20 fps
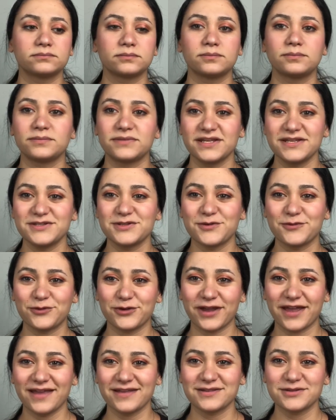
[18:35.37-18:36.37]
please don't
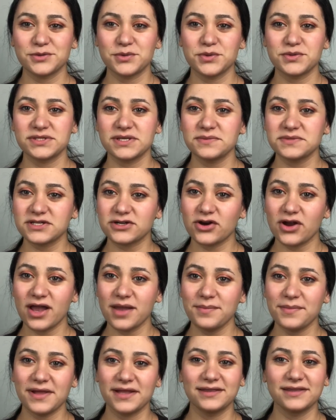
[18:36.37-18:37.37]
forget to
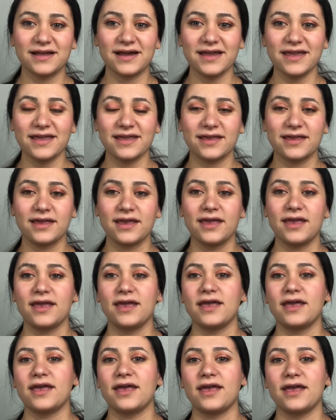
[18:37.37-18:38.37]
subscribe and like,
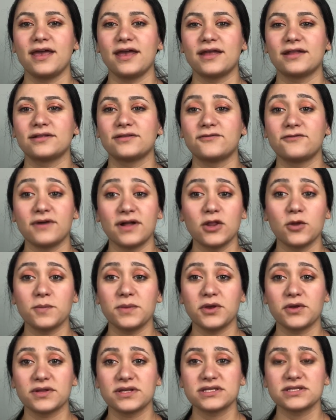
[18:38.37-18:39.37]
and follow me
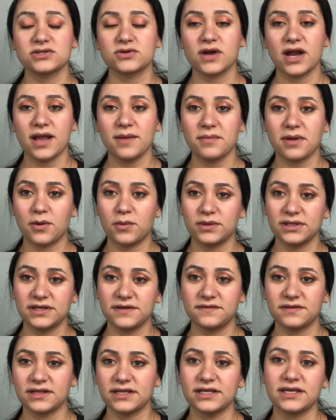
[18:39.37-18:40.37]
on Instagram. I will leave
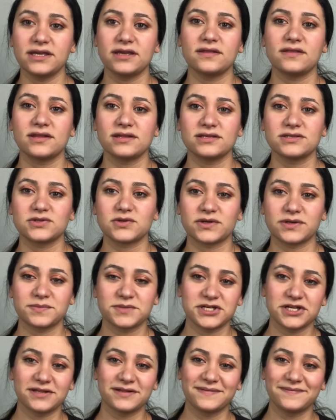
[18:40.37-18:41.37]
the link in the
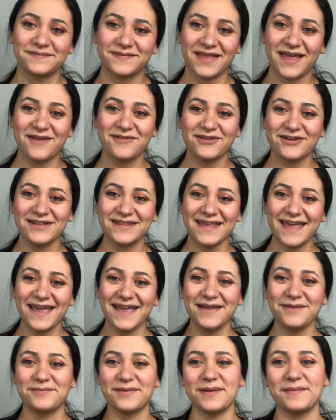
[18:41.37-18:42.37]
description. Have a good
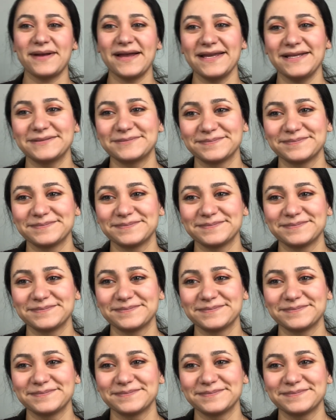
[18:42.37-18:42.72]
day. Bye bye.